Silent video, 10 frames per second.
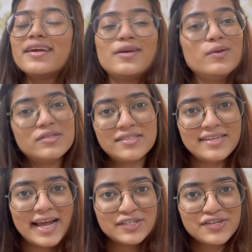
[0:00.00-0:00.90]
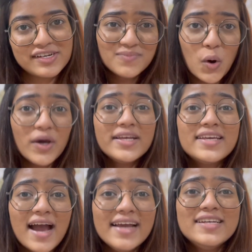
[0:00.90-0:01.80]
It looks natural. Aur
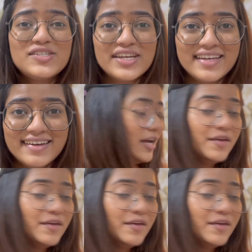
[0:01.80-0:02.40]
kya hi chahiye?